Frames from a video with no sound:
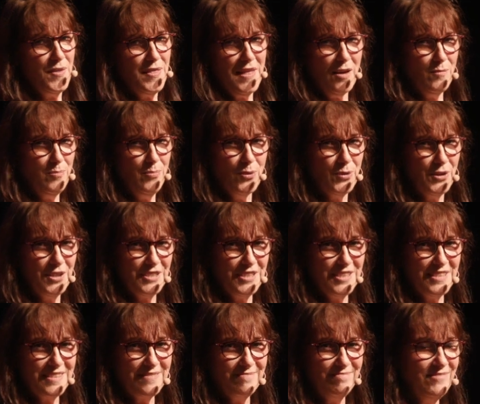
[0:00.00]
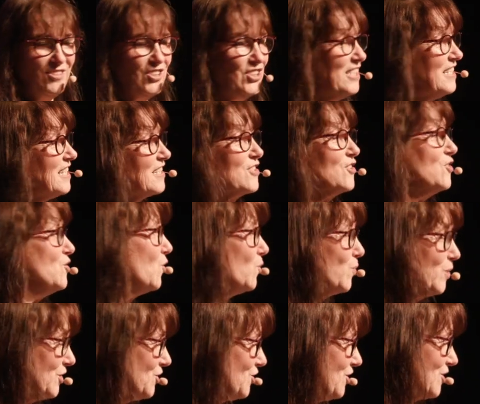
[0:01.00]
is without borders. She doesn't
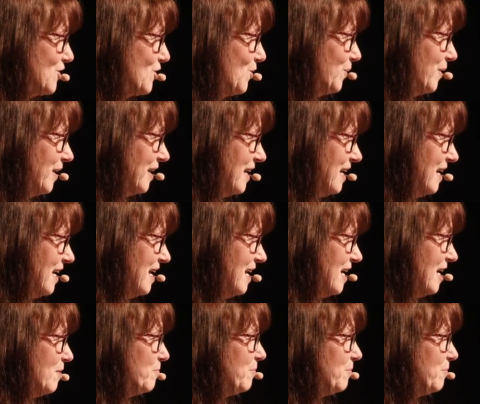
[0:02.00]
know where she's going,